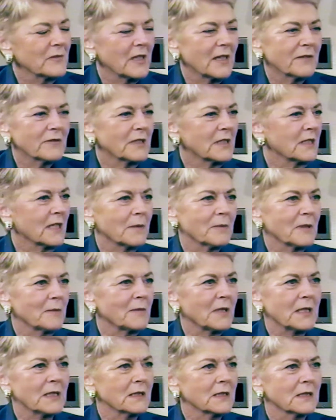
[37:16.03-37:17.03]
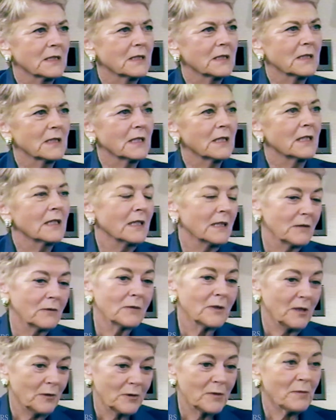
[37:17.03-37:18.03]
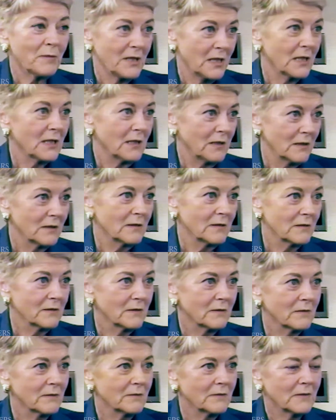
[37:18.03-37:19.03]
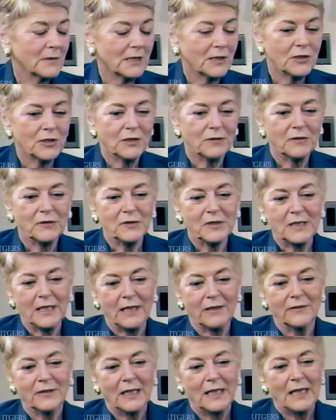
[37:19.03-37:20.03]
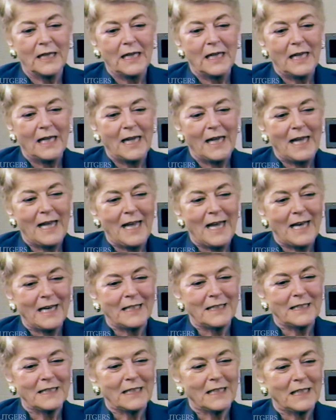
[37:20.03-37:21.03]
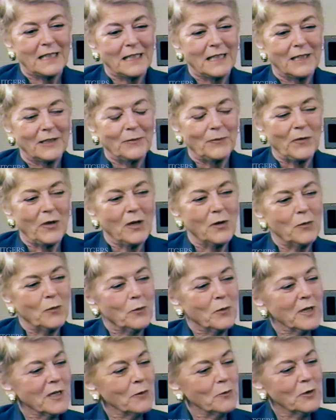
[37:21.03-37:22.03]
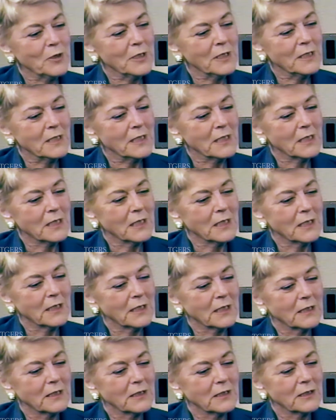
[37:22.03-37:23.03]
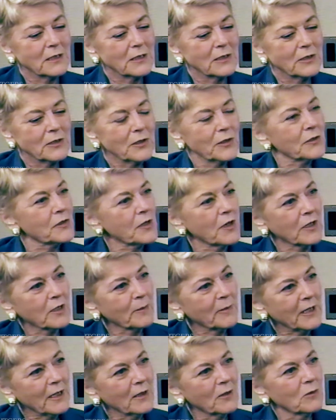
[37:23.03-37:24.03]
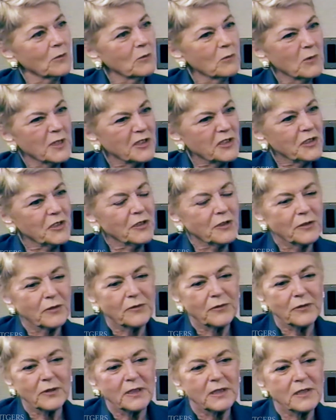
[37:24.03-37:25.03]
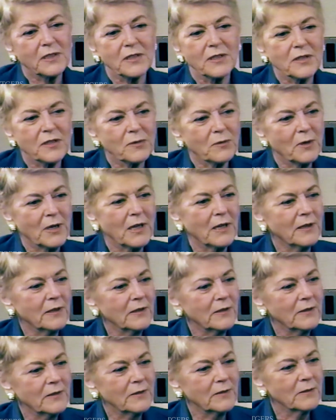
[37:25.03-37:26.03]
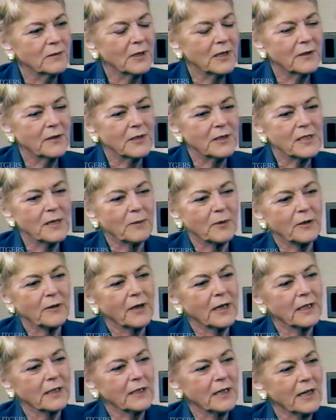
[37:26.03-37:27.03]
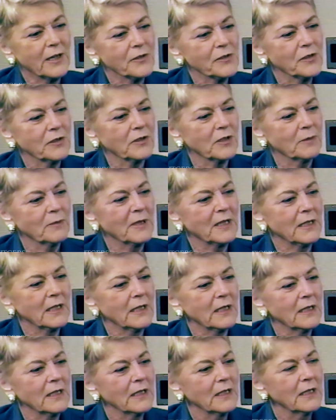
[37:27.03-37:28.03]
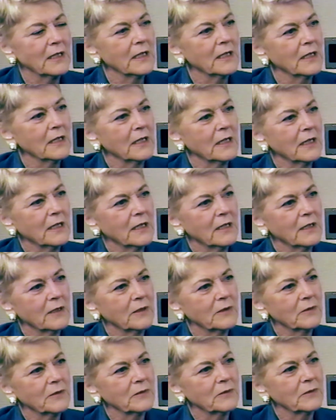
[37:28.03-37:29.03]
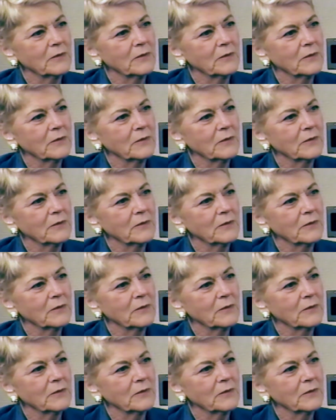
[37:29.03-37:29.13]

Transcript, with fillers: every couple of months. Uh, you know, with my my chief of staff, and um, we would uh, talk about what to do. For instance, when when the Democratic National Committee, uh,